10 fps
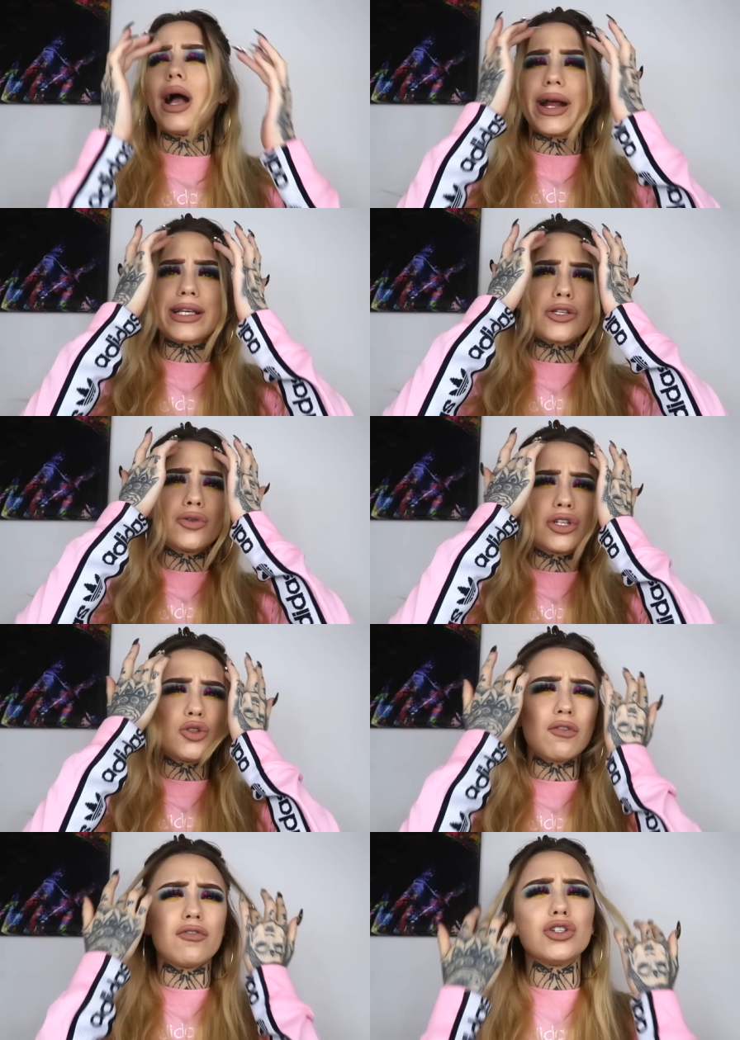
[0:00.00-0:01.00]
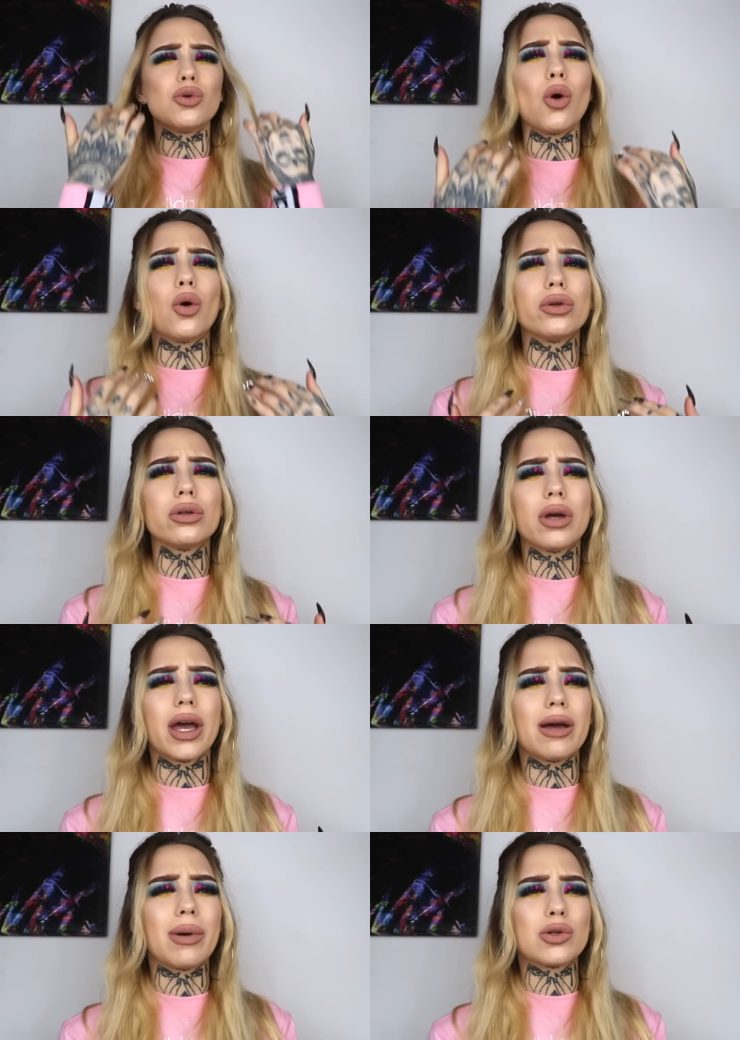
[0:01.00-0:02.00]
I still need to do a video on.
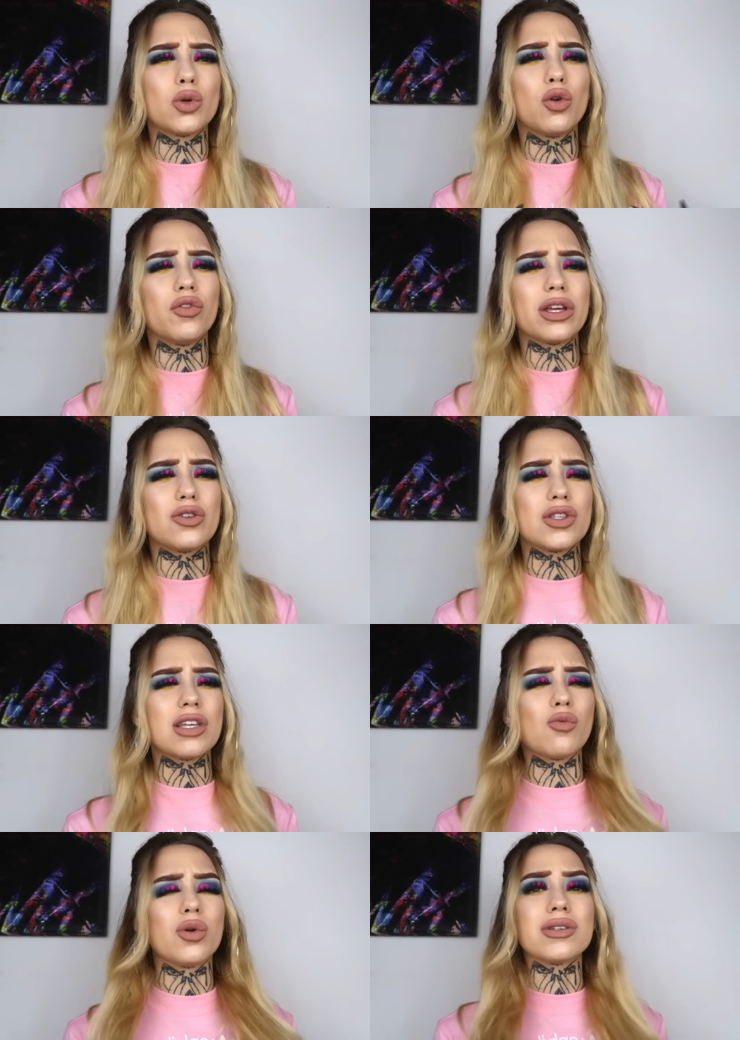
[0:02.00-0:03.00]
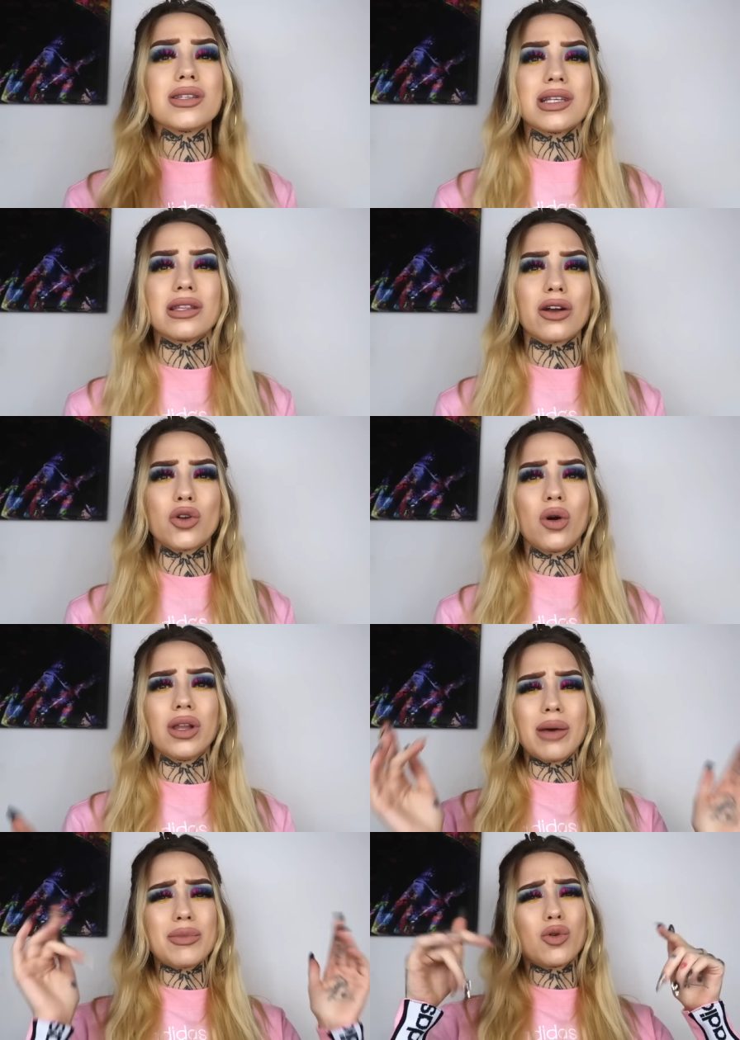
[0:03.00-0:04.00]
Um, I don't know if like you even want to see that or not.
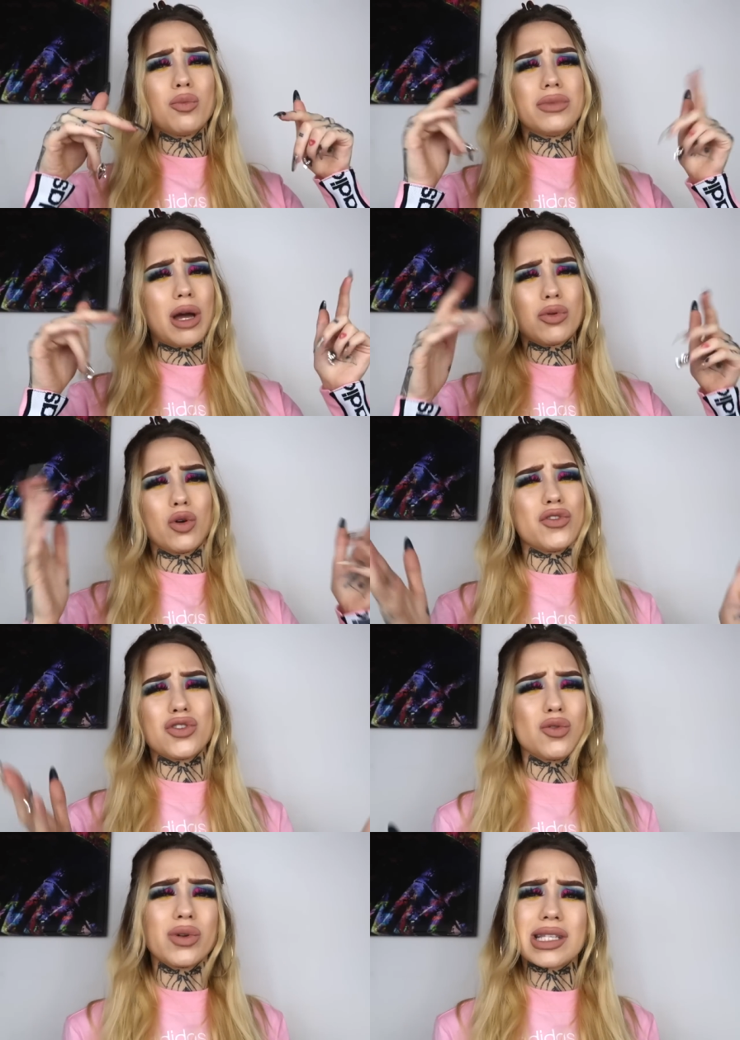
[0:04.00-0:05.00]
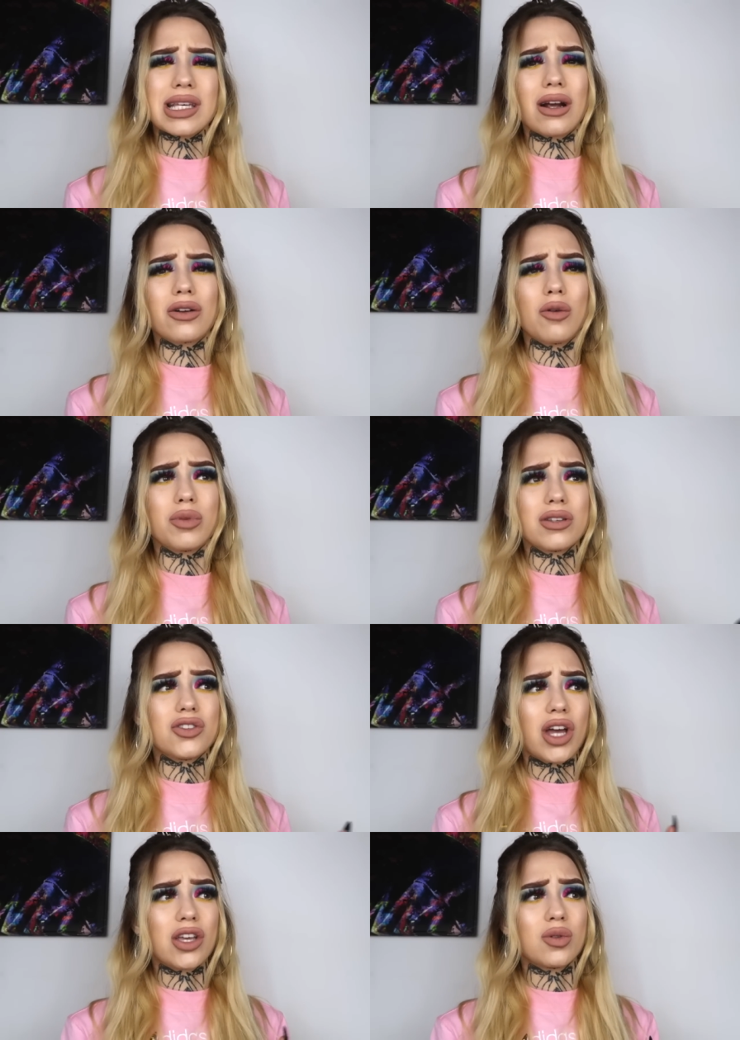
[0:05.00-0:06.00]
Let me know down below if you do want to see that or not because
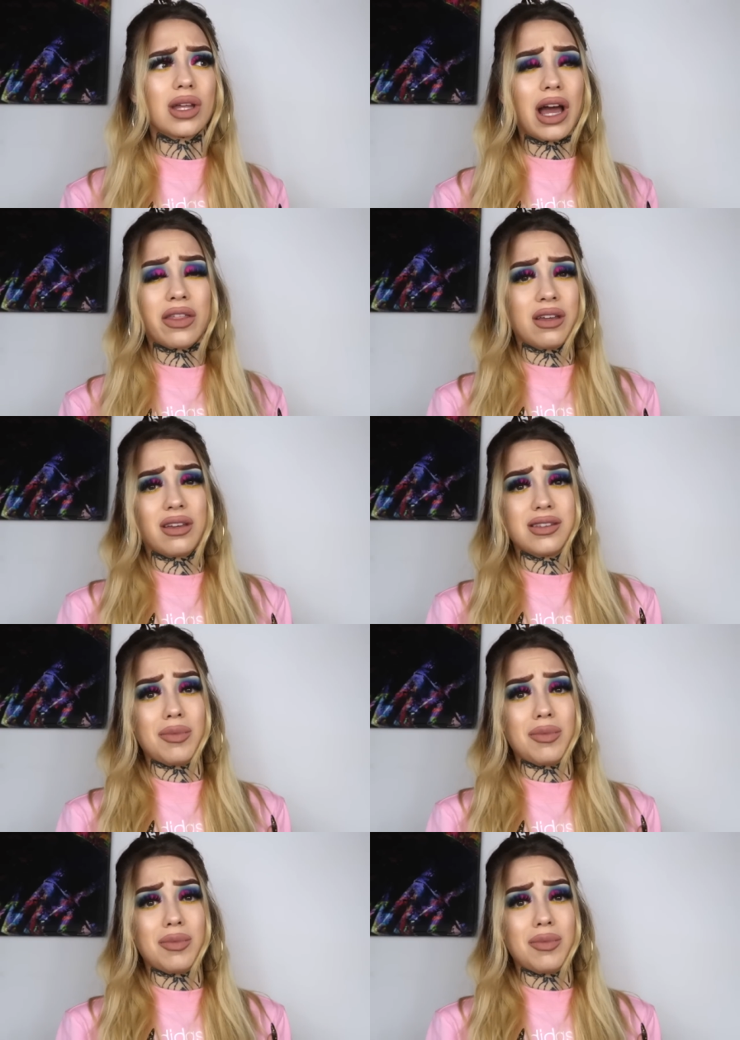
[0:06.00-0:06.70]
genuinely I think it's